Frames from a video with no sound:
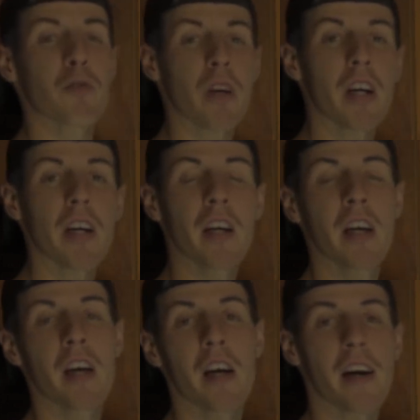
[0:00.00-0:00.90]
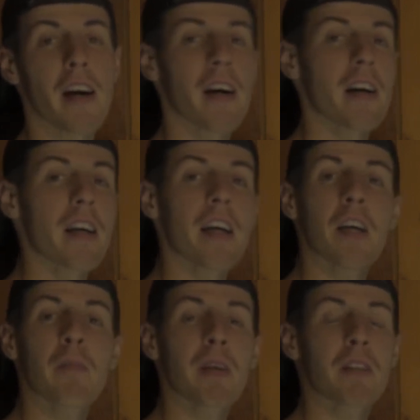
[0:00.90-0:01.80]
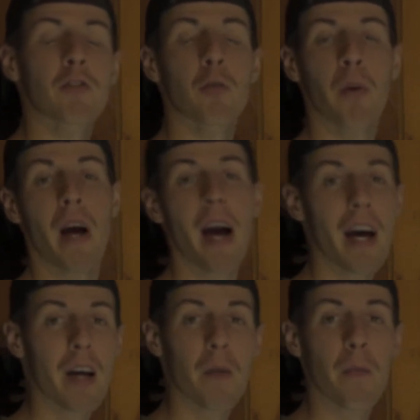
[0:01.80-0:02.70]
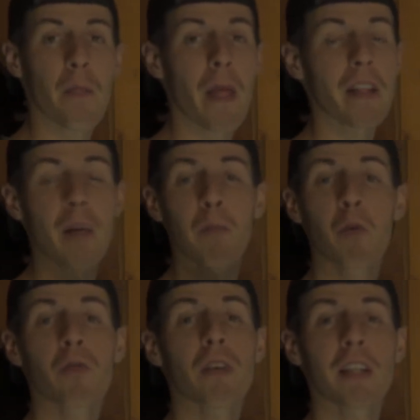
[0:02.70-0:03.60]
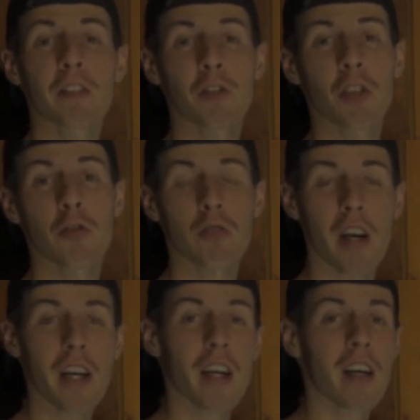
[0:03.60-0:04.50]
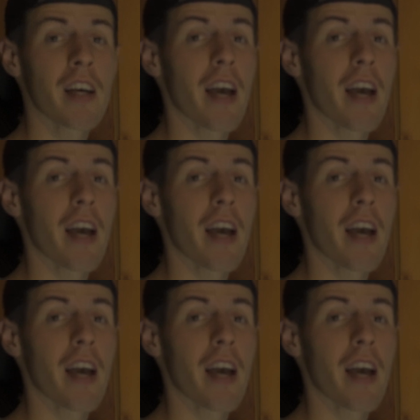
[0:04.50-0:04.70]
the rut, it could be super hot, and that moon phase is just right.